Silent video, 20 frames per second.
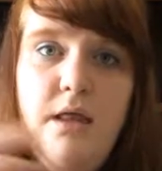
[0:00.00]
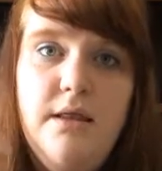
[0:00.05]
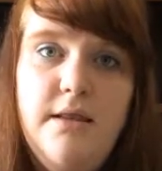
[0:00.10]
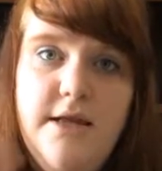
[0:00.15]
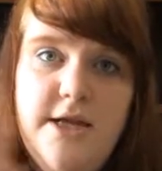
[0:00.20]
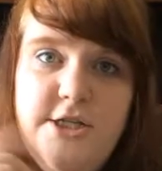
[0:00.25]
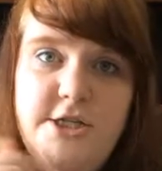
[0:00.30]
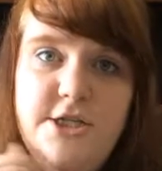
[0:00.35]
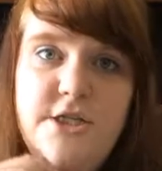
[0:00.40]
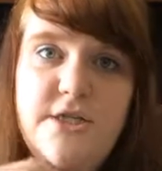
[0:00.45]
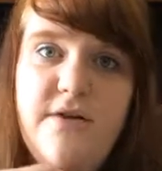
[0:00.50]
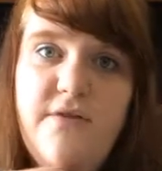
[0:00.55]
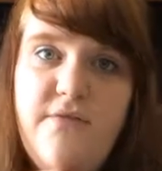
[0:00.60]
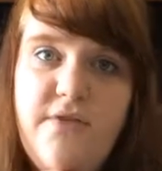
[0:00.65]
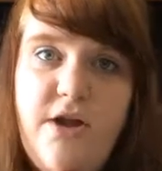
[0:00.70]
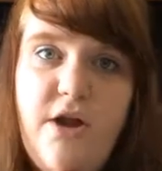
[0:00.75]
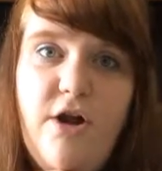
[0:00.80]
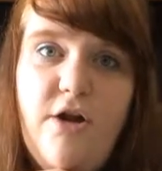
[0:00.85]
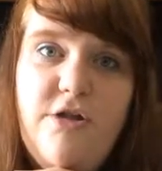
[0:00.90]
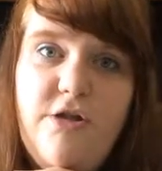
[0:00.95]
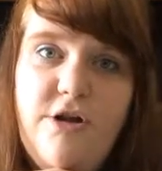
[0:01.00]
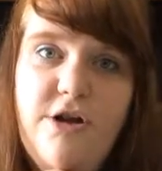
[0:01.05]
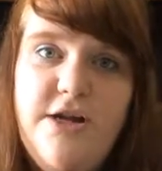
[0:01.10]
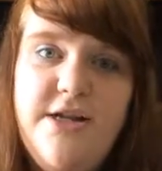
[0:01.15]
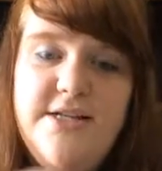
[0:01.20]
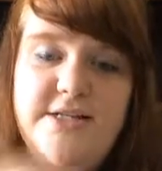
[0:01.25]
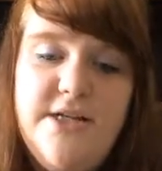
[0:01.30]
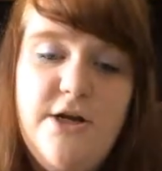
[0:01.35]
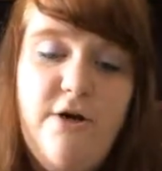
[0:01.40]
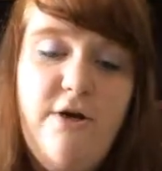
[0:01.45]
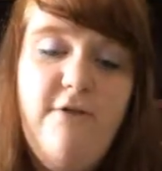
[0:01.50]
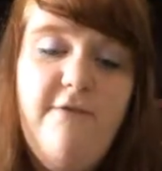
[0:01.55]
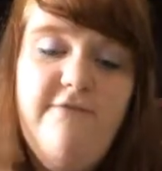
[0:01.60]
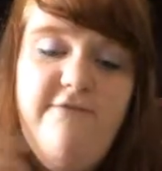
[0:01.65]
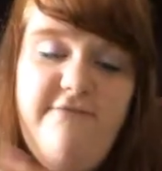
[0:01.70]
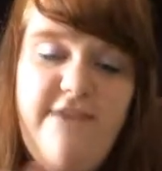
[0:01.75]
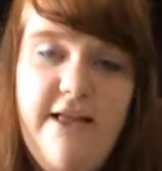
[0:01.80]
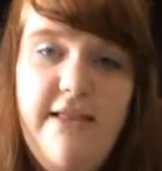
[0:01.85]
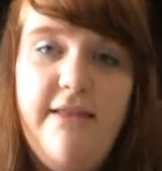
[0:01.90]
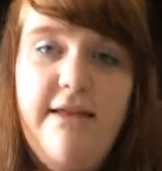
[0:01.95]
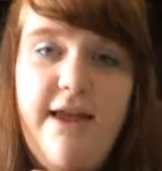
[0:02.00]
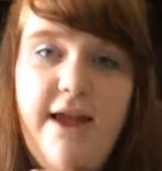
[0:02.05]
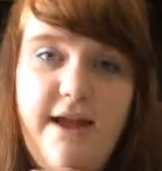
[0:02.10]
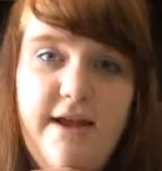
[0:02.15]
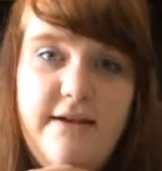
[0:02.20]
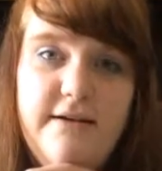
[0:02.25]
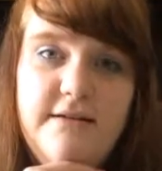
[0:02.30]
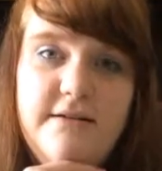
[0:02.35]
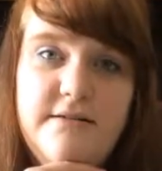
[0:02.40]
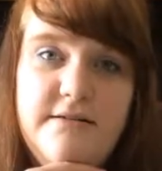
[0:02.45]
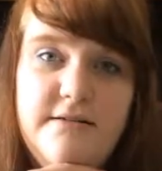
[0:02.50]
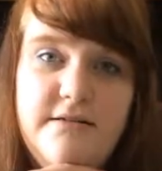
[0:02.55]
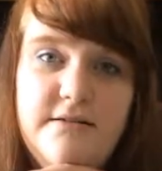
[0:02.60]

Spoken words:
Legend of the Arthurian Tarot fell again.